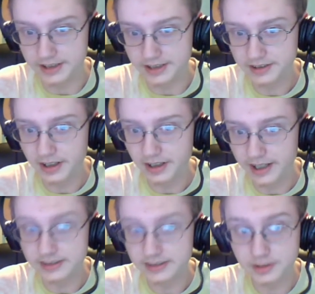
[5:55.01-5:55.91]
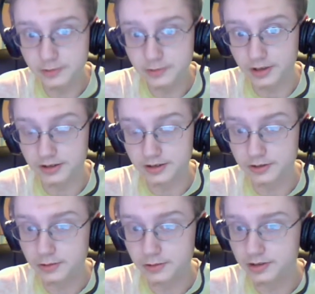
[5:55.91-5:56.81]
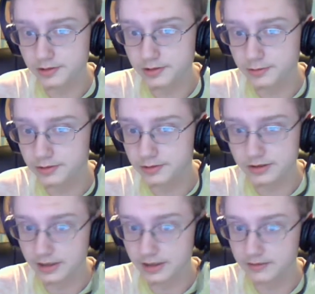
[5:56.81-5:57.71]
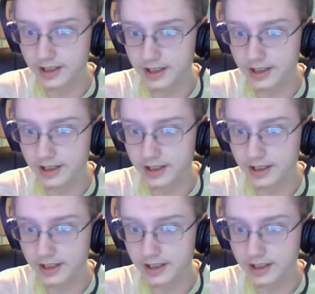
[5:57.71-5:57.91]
as a tuner to go into stuff like